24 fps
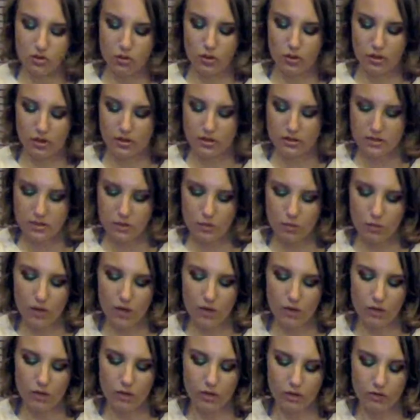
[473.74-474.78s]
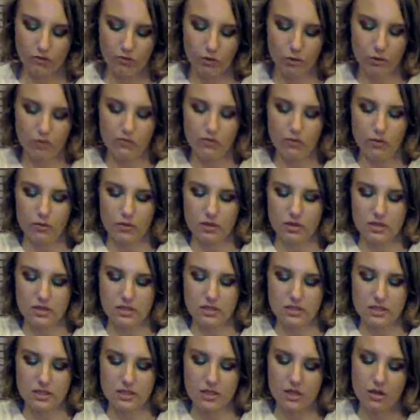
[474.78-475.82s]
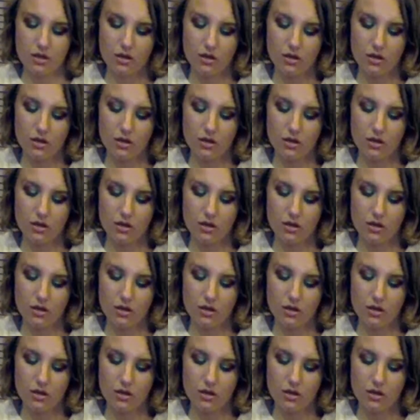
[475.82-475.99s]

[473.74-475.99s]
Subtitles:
one is the Wet n Wild Photo Focus